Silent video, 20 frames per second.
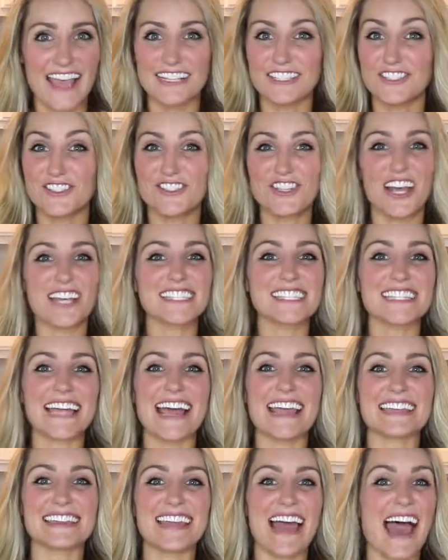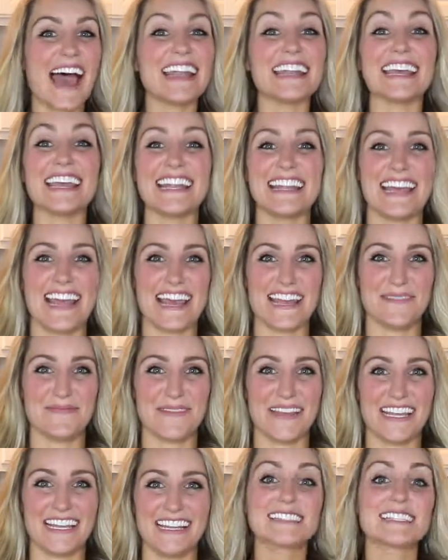And just like that, it hit
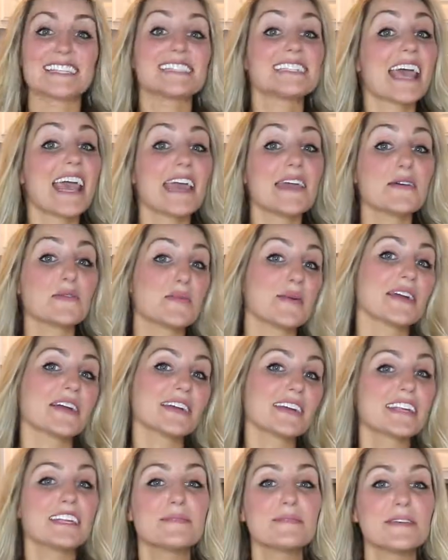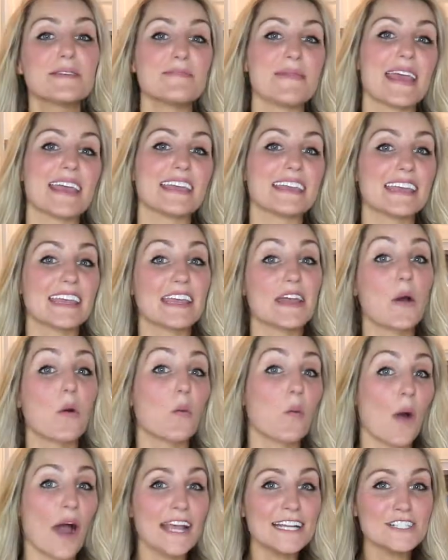me. Today, we're gonna be making
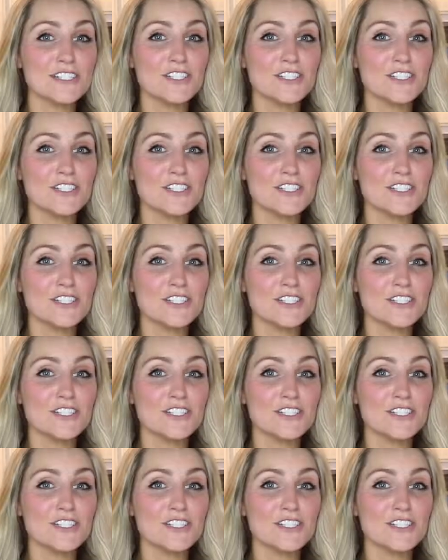white